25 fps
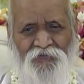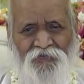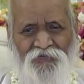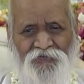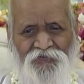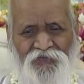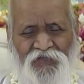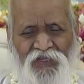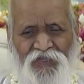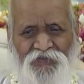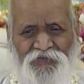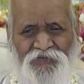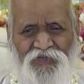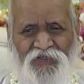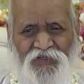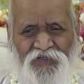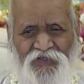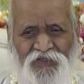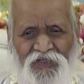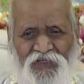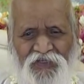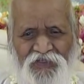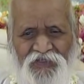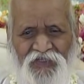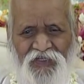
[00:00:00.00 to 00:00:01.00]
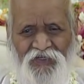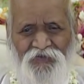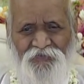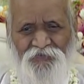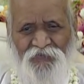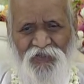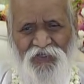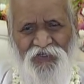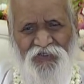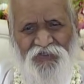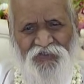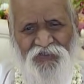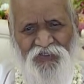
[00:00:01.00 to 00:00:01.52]
Transcendental
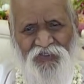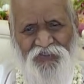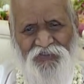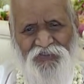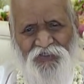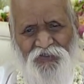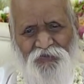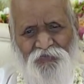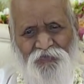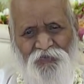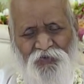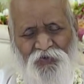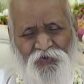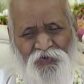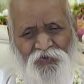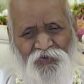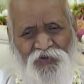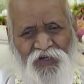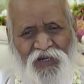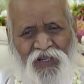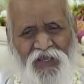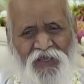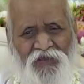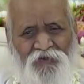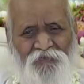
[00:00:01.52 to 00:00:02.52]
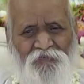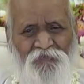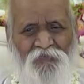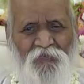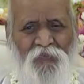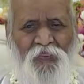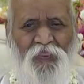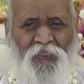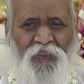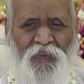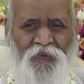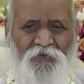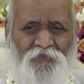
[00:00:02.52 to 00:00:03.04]
Meditation program,
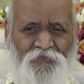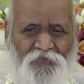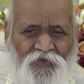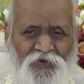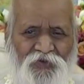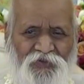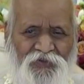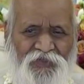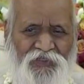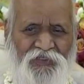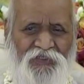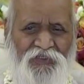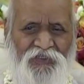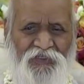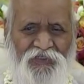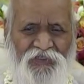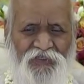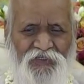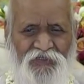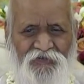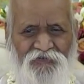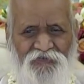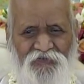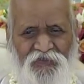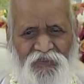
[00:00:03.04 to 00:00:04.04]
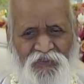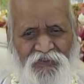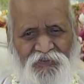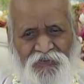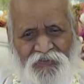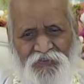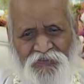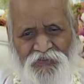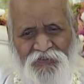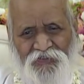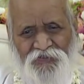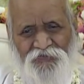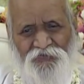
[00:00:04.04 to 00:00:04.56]
morning and evening,
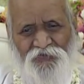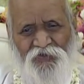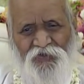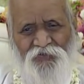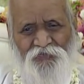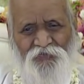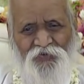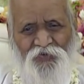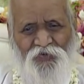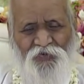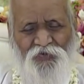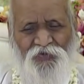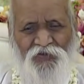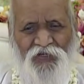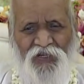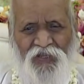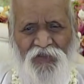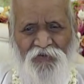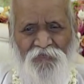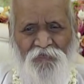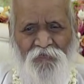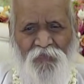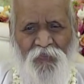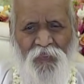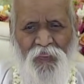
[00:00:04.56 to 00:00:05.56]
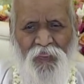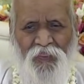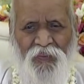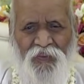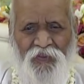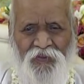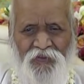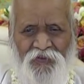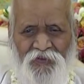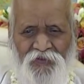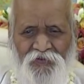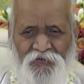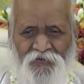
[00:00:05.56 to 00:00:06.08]
this is one program,
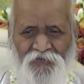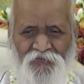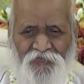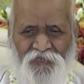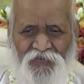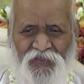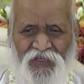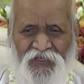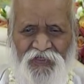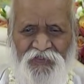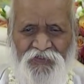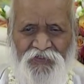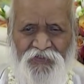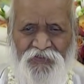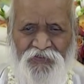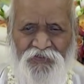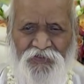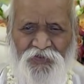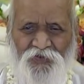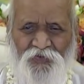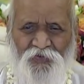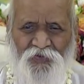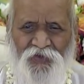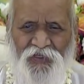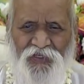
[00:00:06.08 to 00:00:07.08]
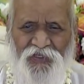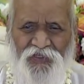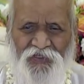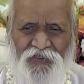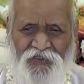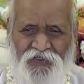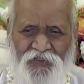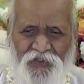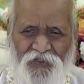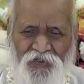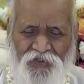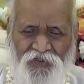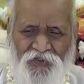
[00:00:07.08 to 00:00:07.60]
and that is the
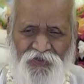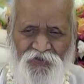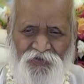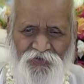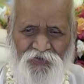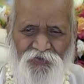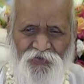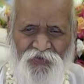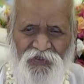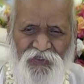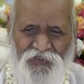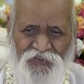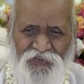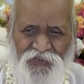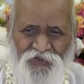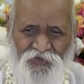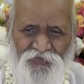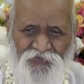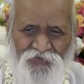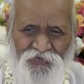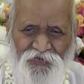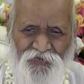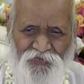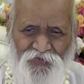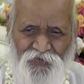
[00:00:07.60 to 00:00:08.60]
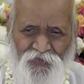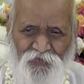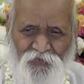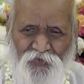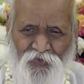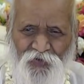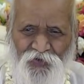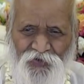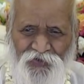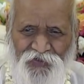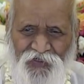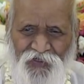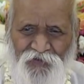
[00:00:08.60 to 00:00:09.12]
way to get out of the
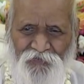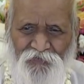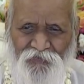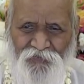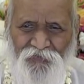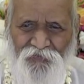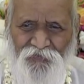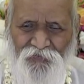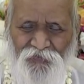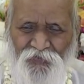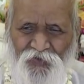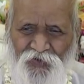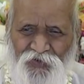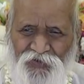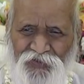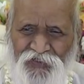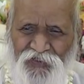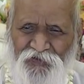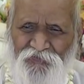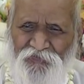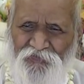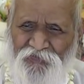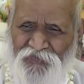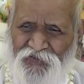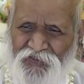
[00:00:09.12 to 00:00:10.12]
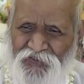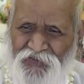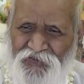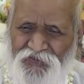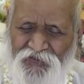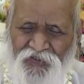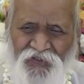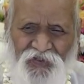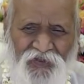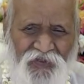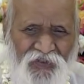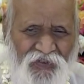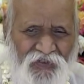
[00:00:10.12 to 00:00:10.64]
boredom. Boredom is
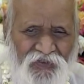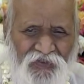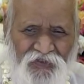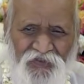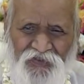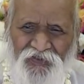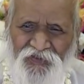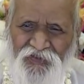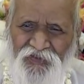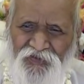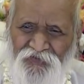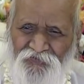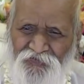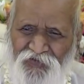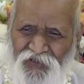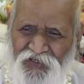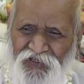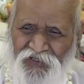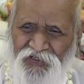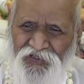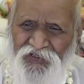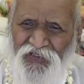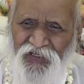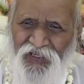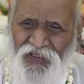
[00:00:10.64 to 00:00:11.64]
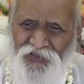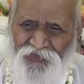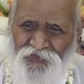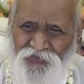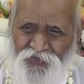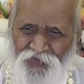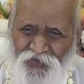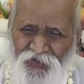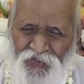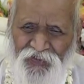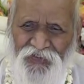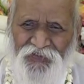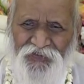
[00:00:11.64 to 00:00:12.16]
a very
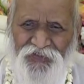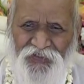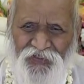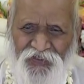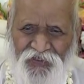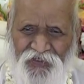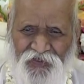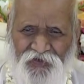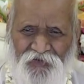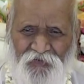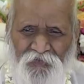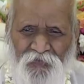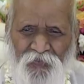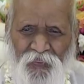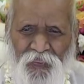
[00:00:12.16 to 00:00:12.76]
natural thing.